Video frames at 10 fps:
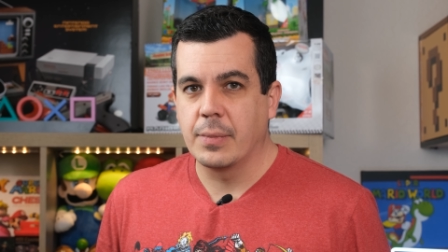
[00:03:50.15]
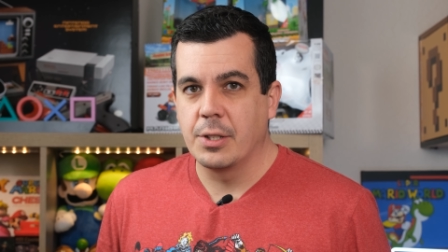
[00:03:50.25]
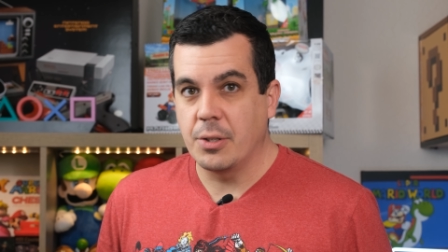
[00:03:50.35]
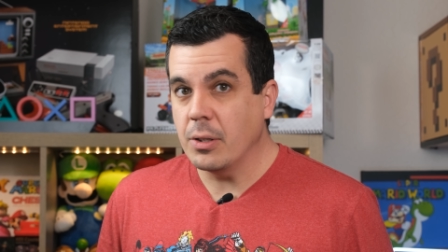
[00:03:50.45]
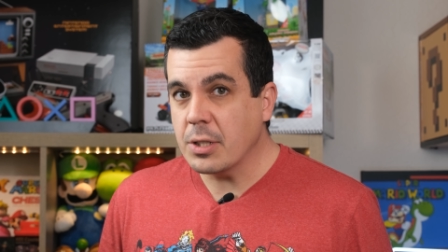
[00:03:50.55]

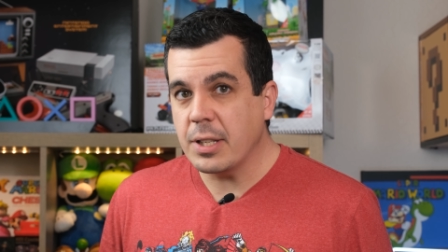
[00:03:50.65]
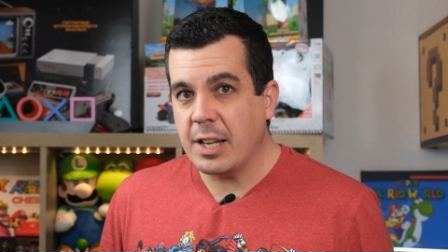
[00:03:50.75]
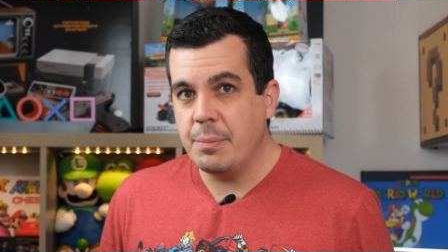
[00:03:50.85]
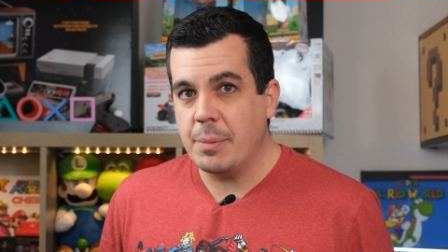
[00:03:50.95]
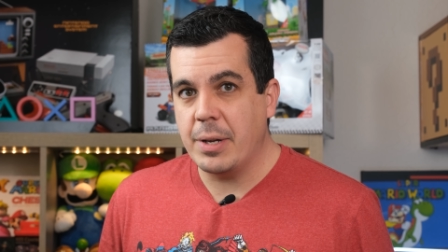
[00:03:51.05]
So it looks like
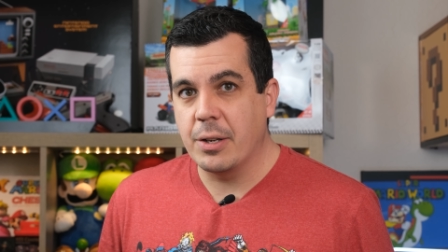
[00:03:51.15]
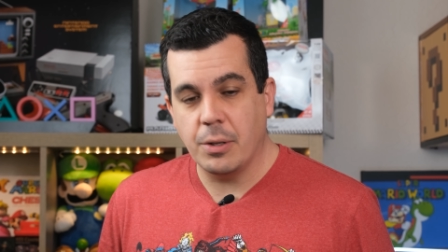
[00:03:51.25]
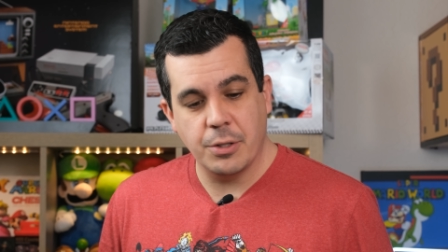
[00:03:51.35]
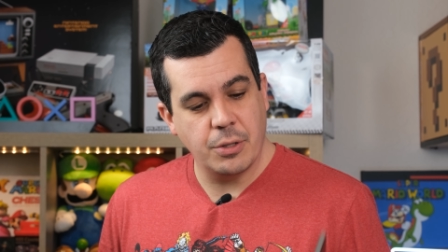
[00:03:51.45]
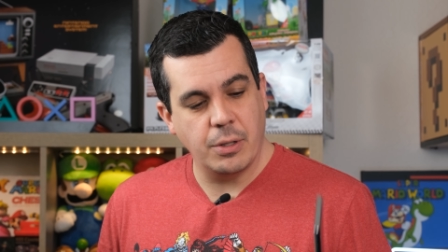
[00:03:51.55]
I met my
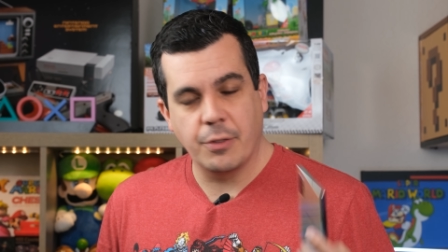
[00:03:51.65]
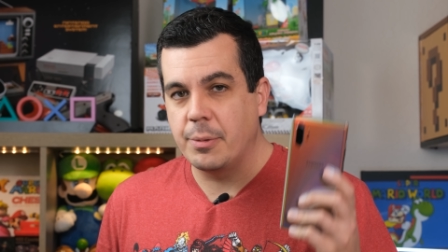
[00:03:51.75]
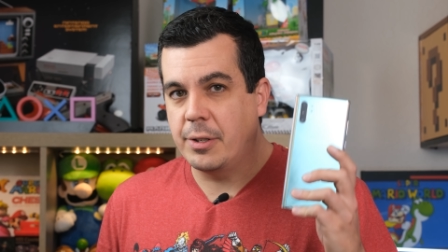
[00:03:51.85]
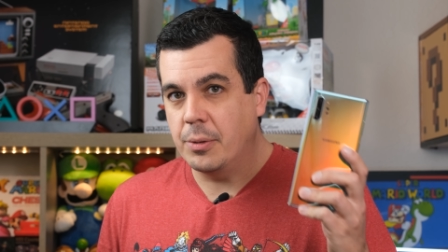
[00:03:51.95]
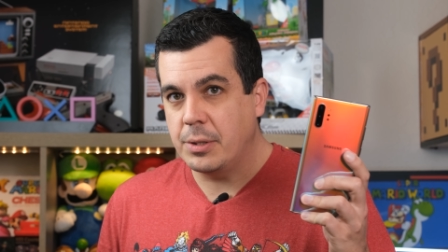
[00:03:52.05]
goals going
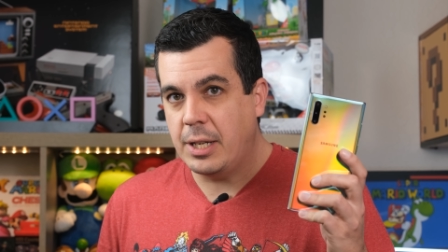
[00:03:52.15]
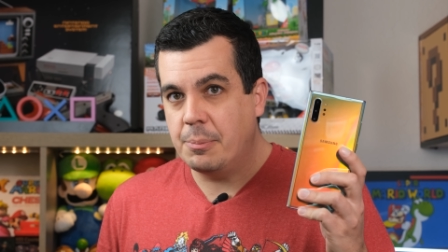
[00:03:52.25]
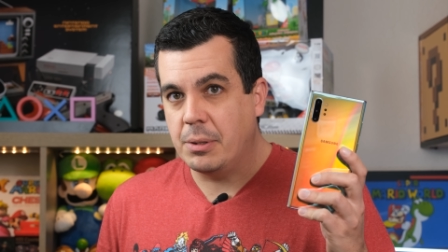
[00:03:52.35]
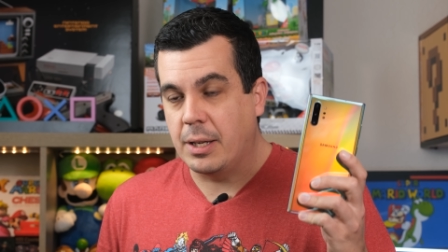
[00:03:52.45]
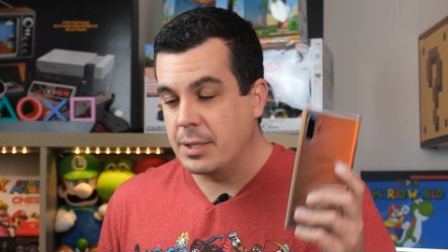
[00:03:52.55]
from the Note
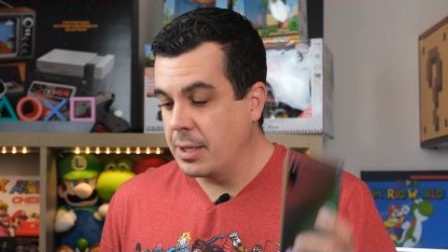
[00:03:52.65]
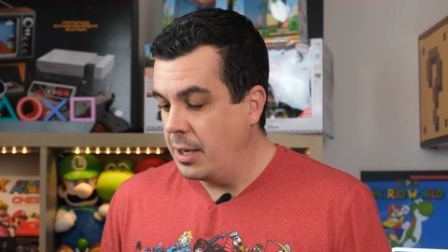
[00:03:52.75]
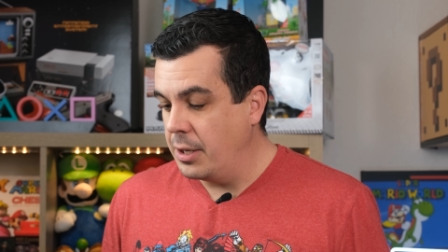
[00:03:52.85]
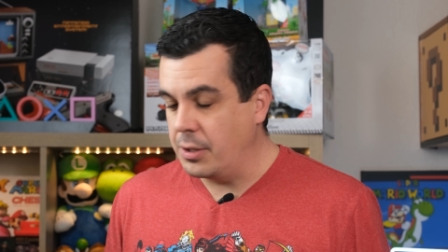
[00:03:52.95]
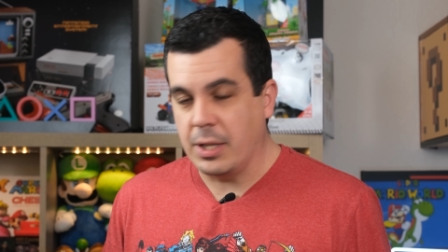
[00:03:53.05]
10 Plus
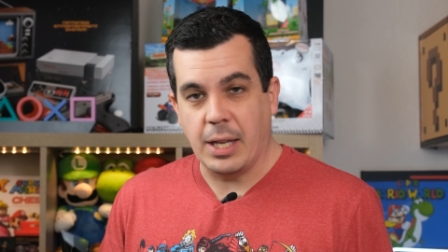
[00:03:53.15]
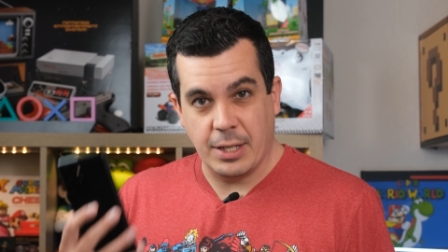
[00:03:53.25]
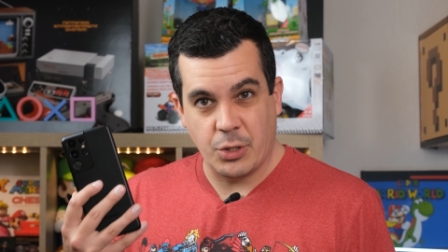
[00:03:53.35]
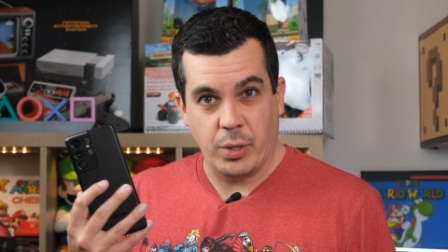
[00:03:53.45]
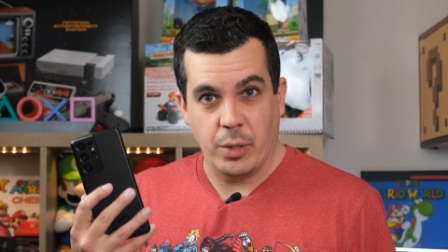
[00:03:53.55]
to the
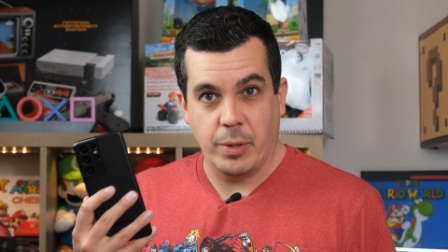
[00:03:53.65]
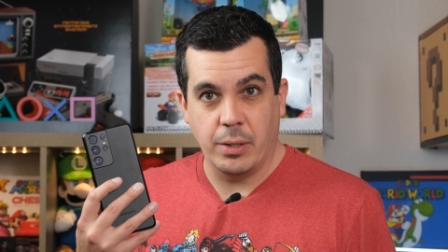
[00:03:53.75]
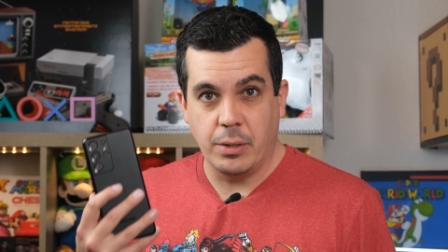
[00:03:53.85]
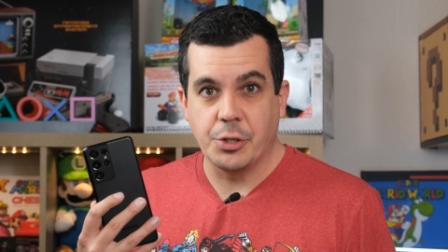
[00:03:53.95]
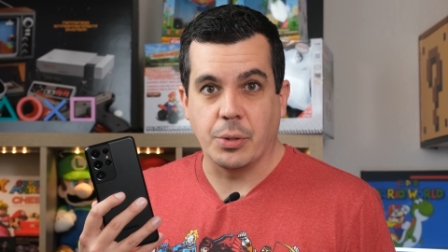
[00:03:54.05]
S21
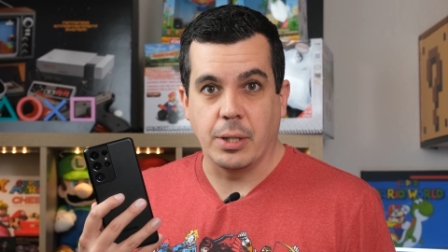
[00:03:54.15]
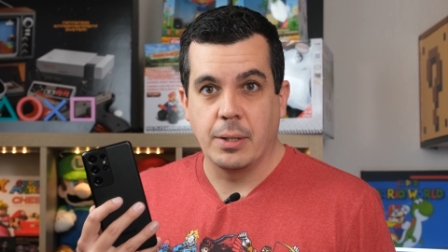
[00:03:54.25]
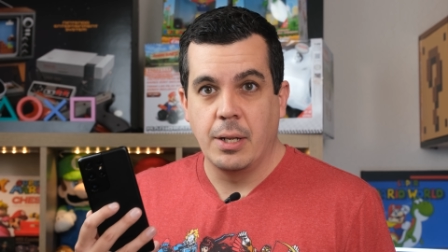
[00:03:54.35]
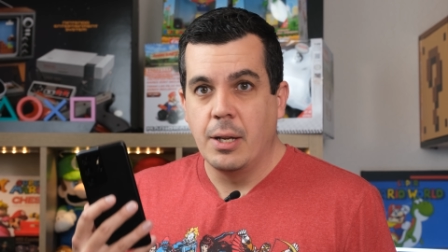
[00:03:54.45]
Ultra.